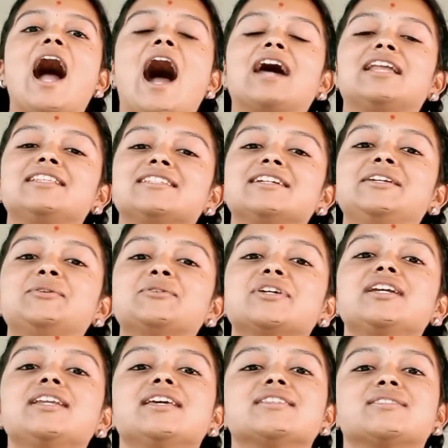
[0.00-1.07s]
Our
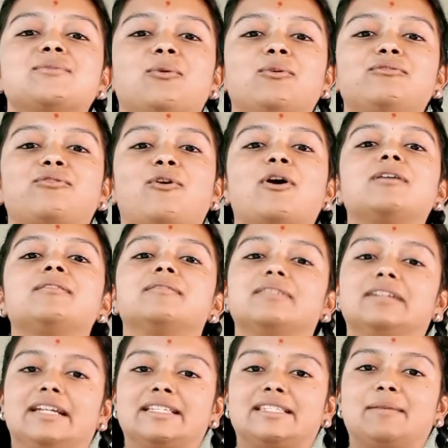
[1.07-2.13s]
institution is known for
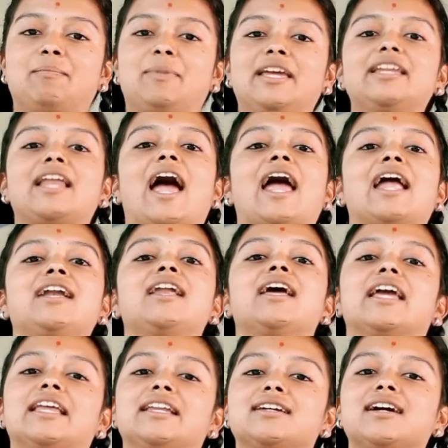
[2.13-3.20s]
discipline and
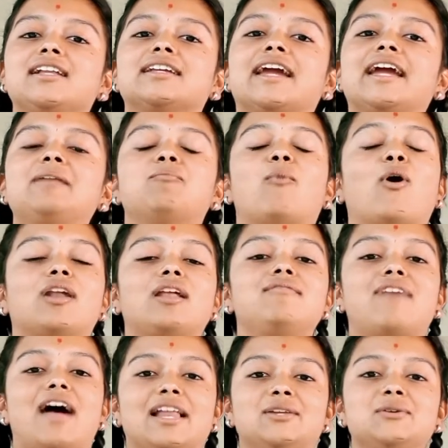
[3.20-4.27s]
inculcate moral
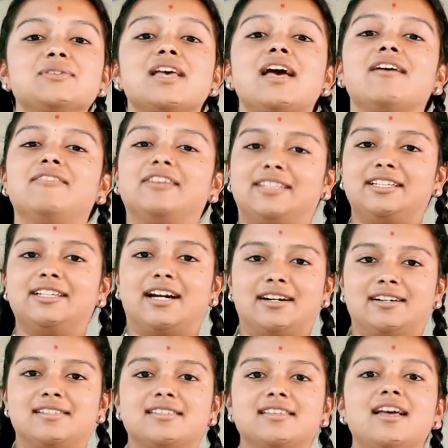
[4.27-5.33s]
values within
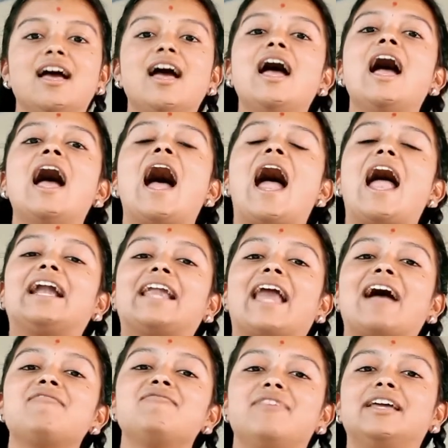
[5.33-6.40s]
us and
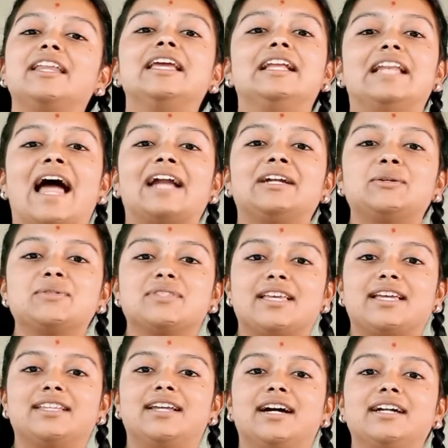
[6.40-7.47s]
I am very glad to
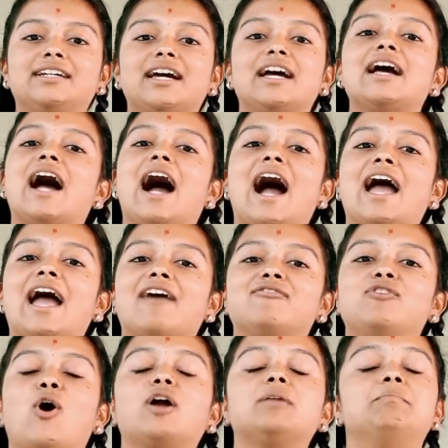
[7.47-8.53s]
say that I have
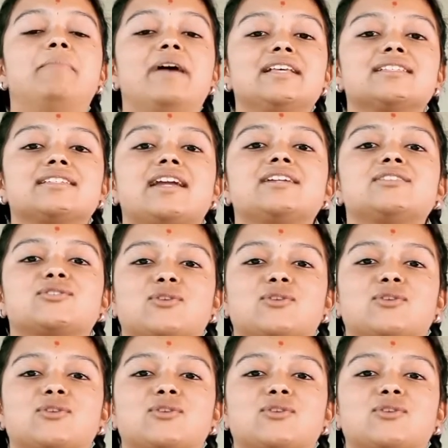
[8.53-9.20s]
got best and